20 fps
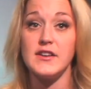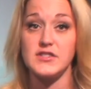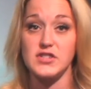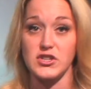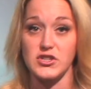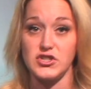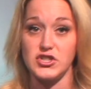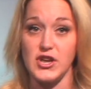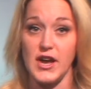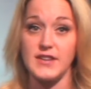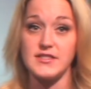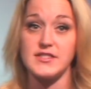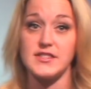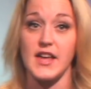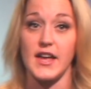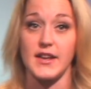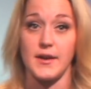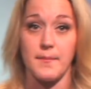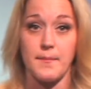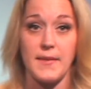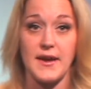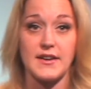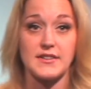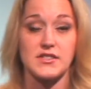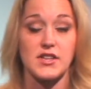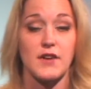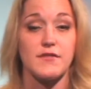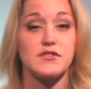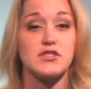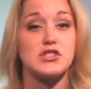suggests that a
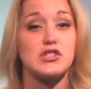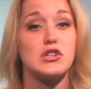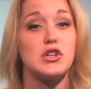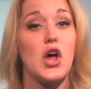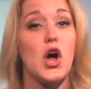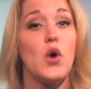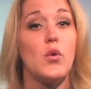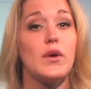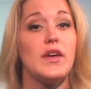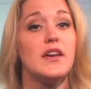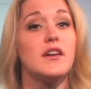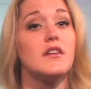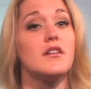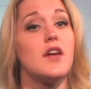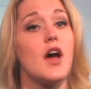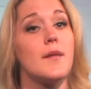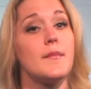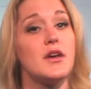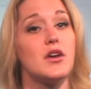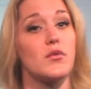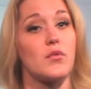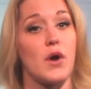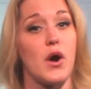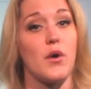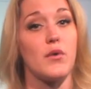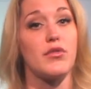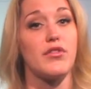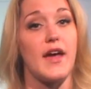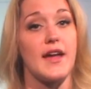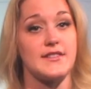mix of slow economic
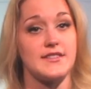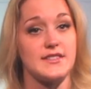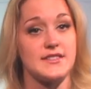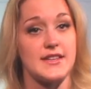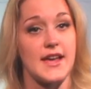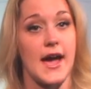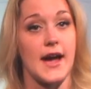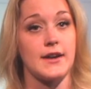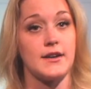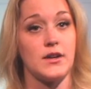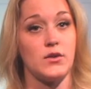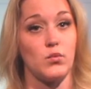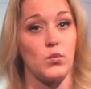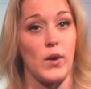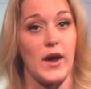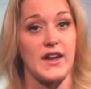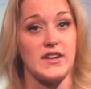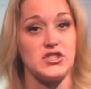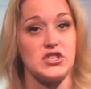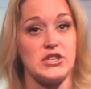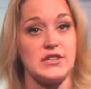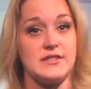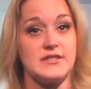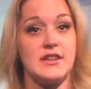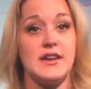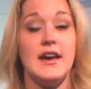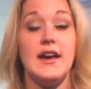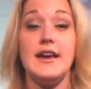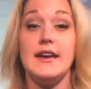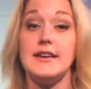growth and stagnant
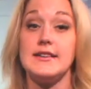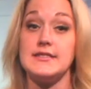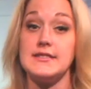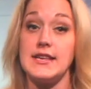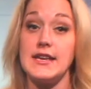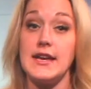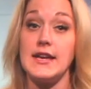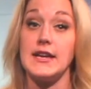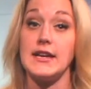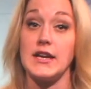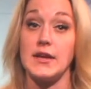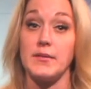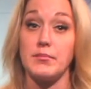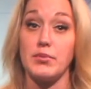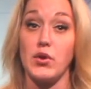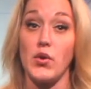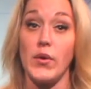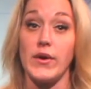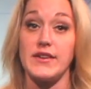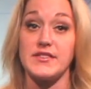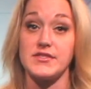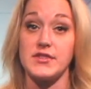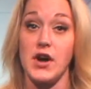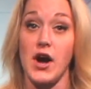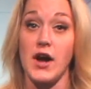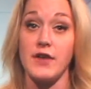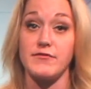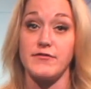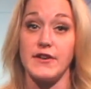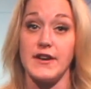wages is hitting employees'
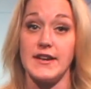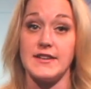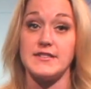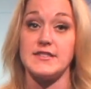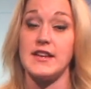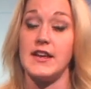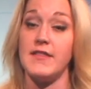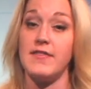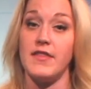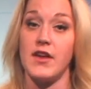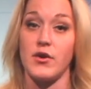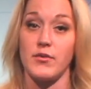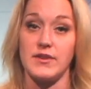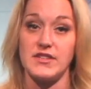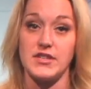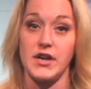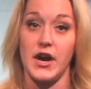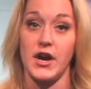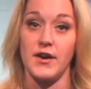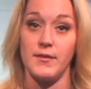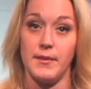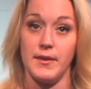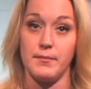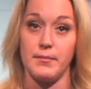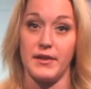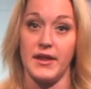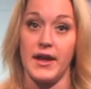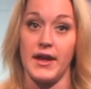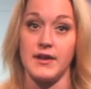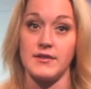confidence in their retirement
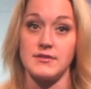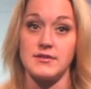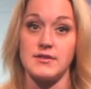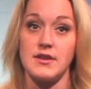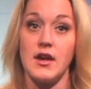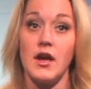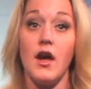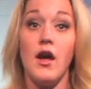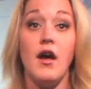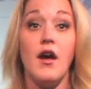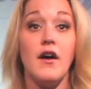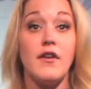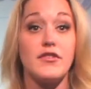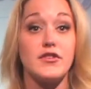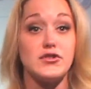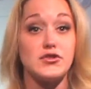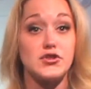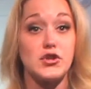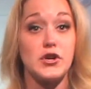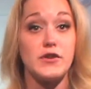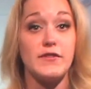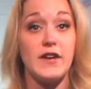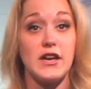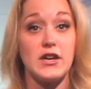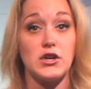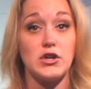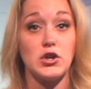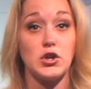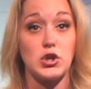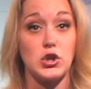plans. The survey
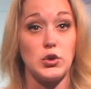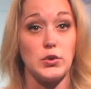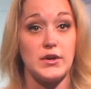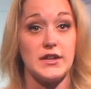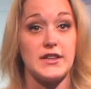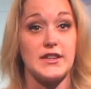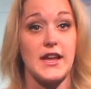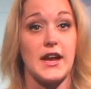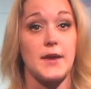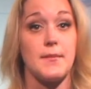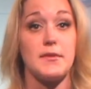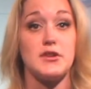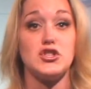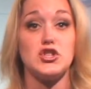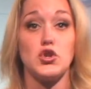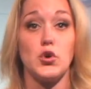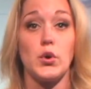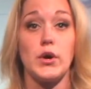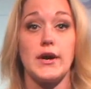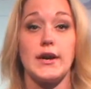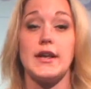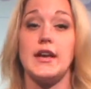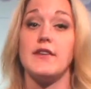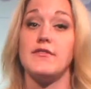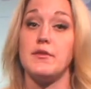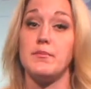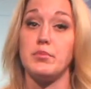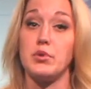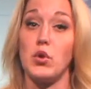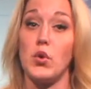concluded that a majority
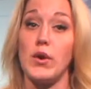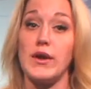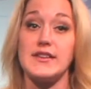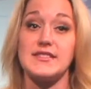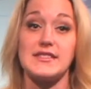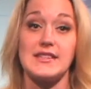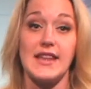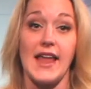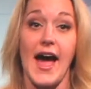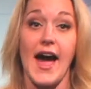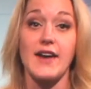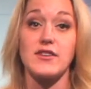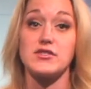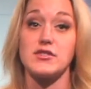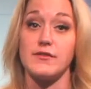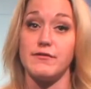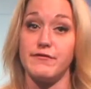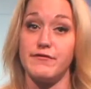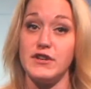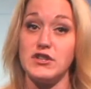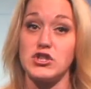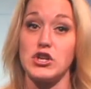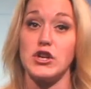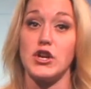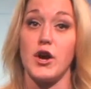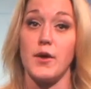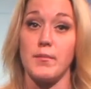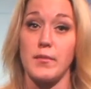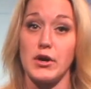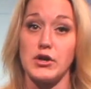of employees lack sufficient
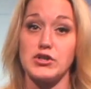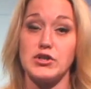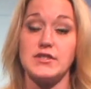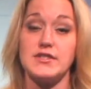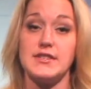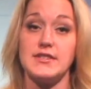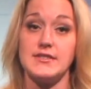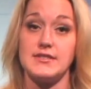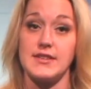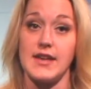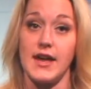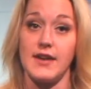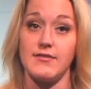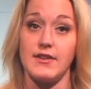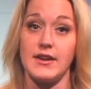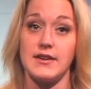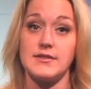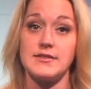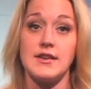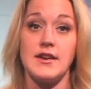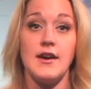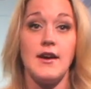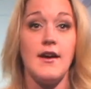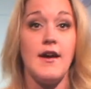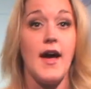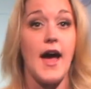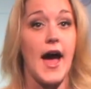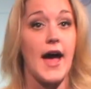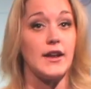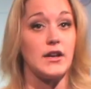emergency savings,
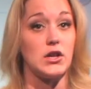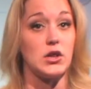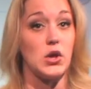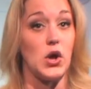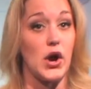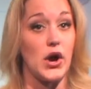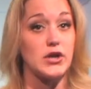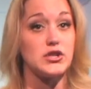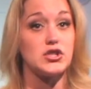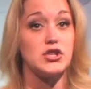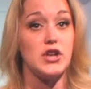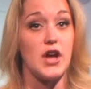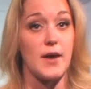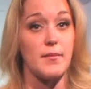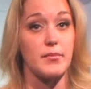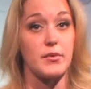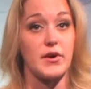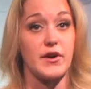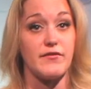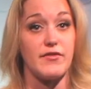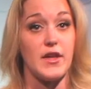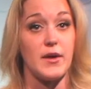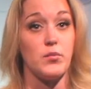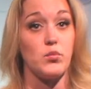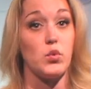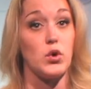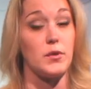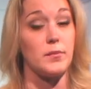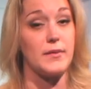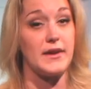and a large number of
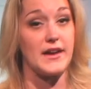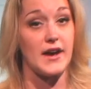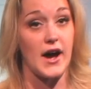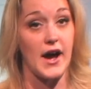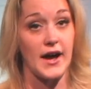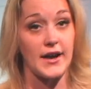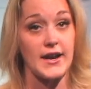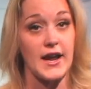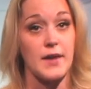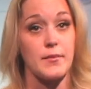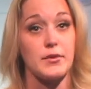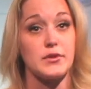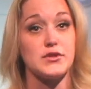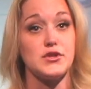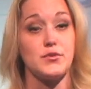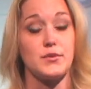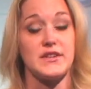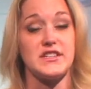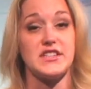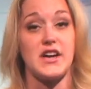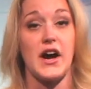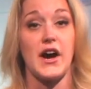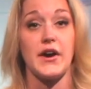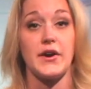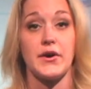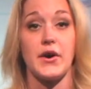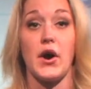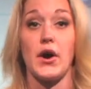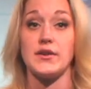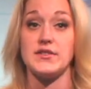them will be unable to
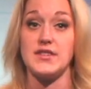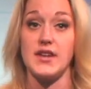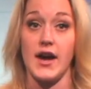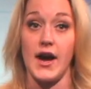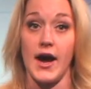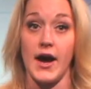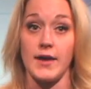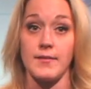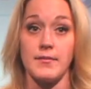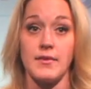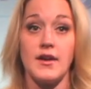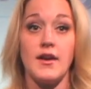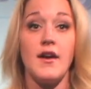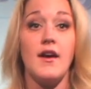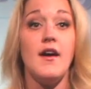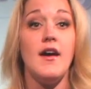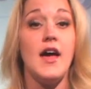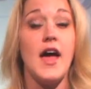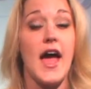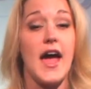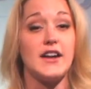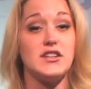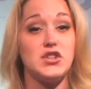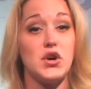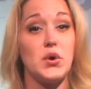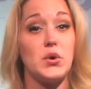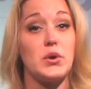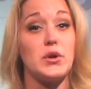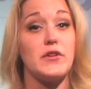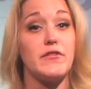retire on time. A
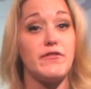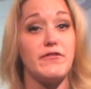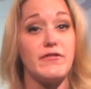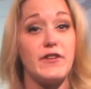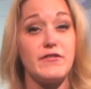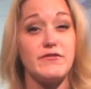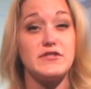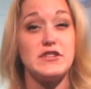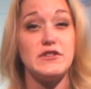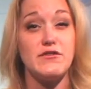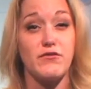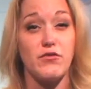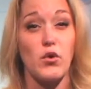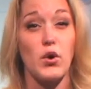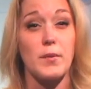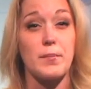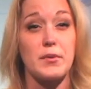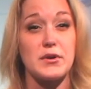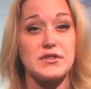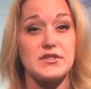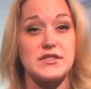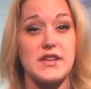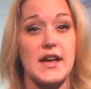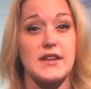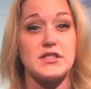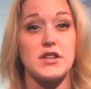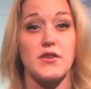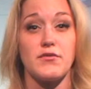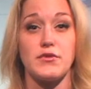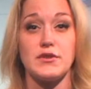total of
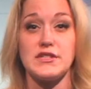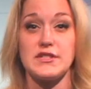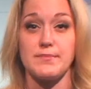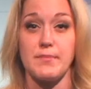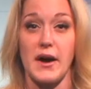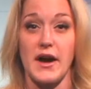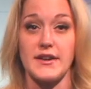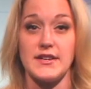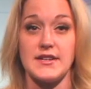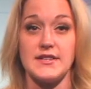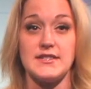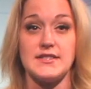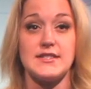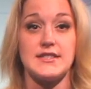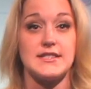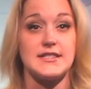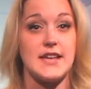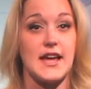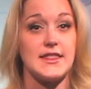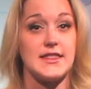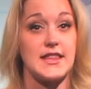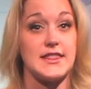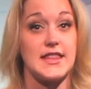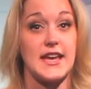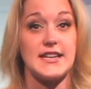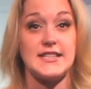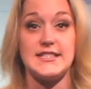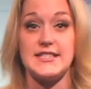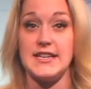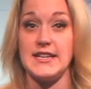54% of respondents said that
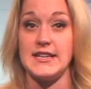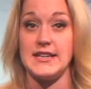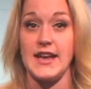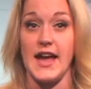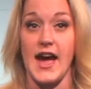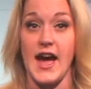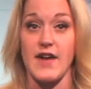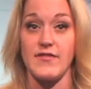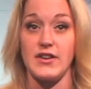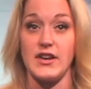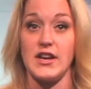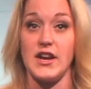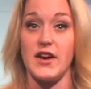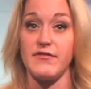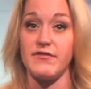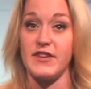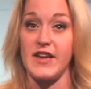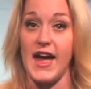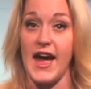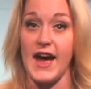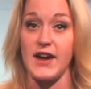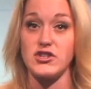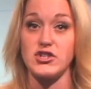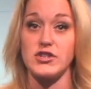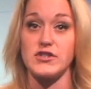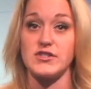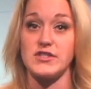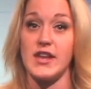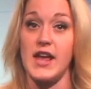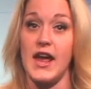they didn't have enough cash
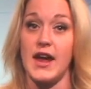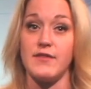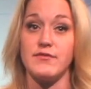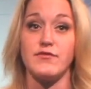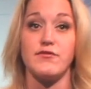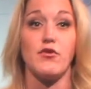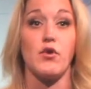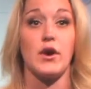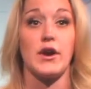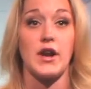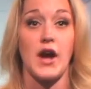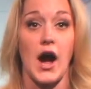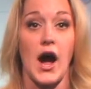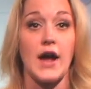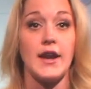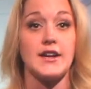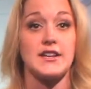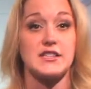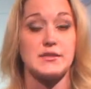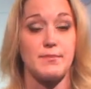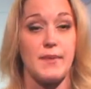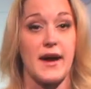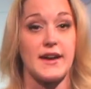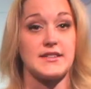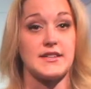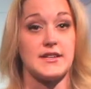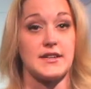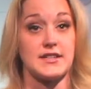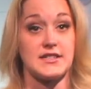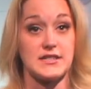saved for an
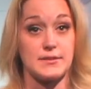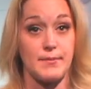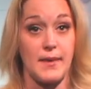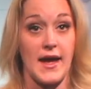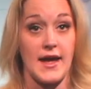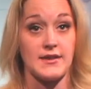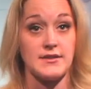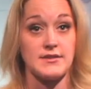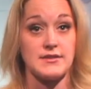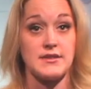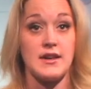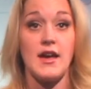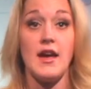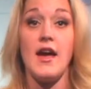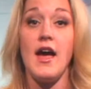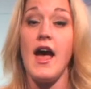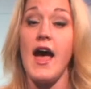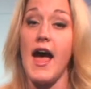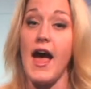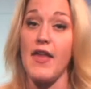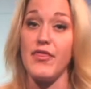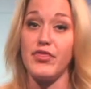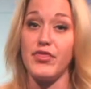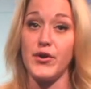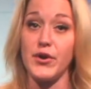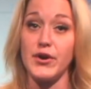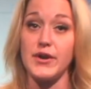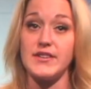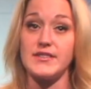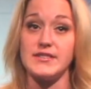unexpected expense, and
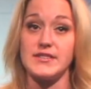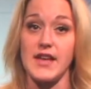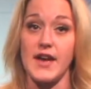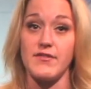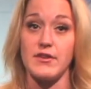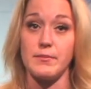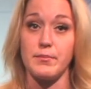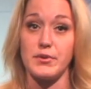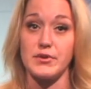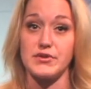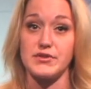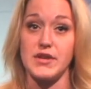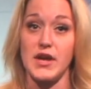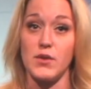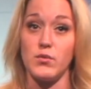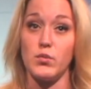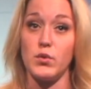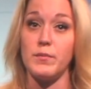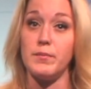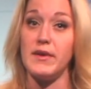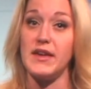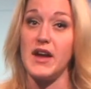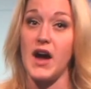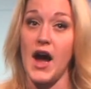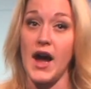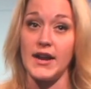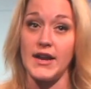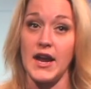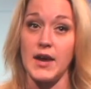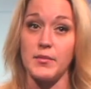37% would be
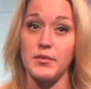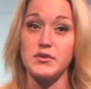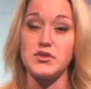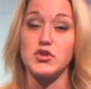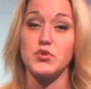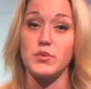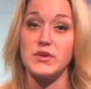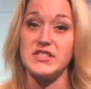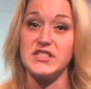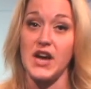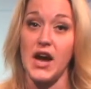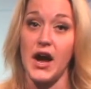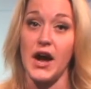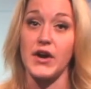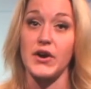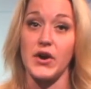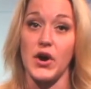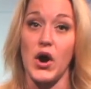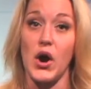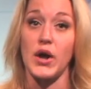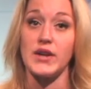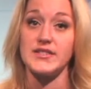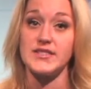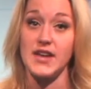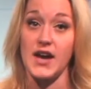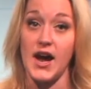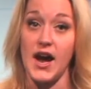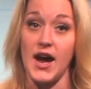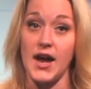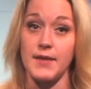unable to retire on
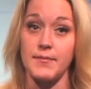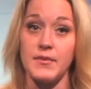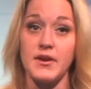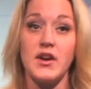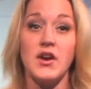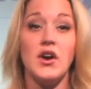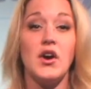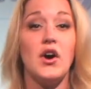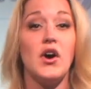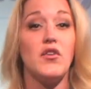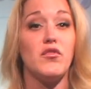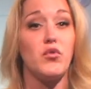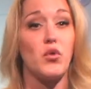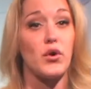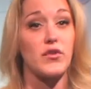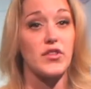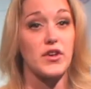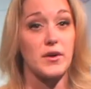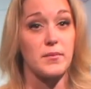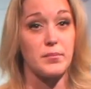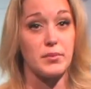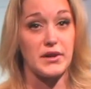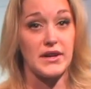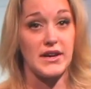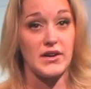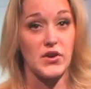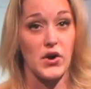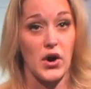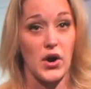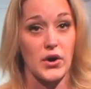time. For the
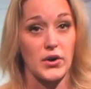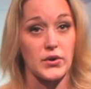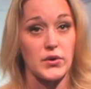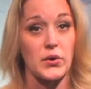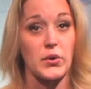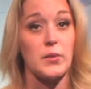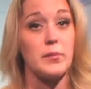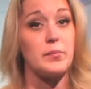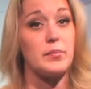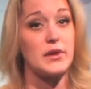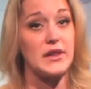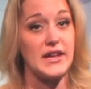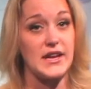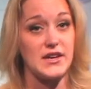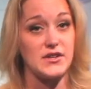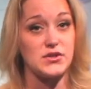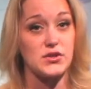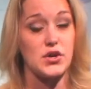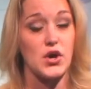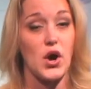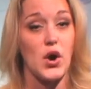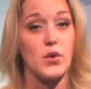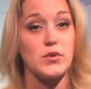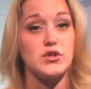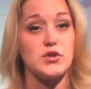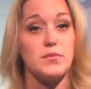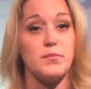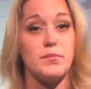complete article, please go to